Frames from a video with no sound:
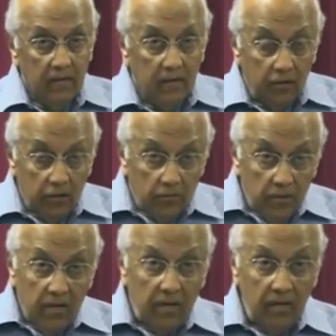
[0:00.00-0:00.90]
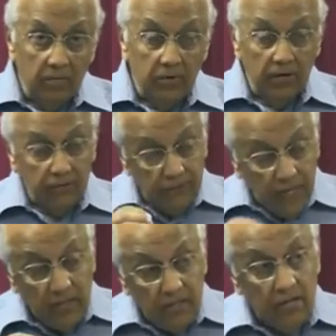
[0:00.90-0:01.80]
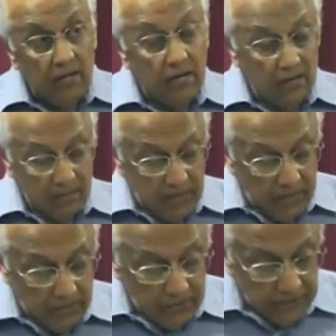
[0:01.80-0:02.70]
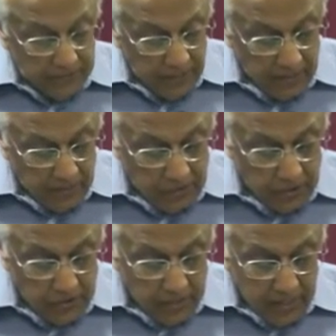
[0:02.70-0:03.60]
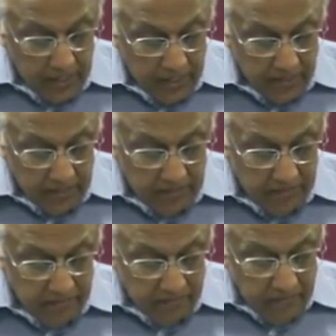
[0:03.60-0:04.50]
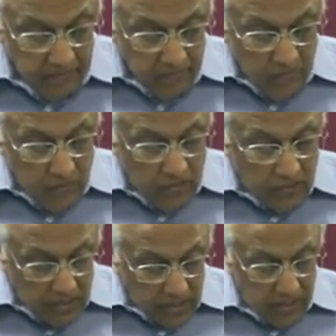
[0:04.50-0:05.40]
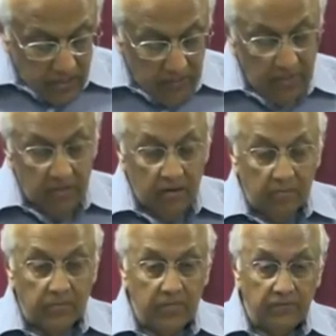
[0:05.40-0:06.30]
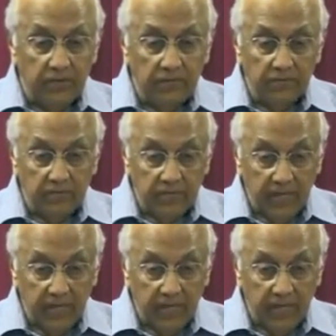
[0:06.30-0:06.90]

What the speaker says: Her humility brought faith in her heart, Matthew 15 and verse 28, when she said, give me the crumbs that fall from the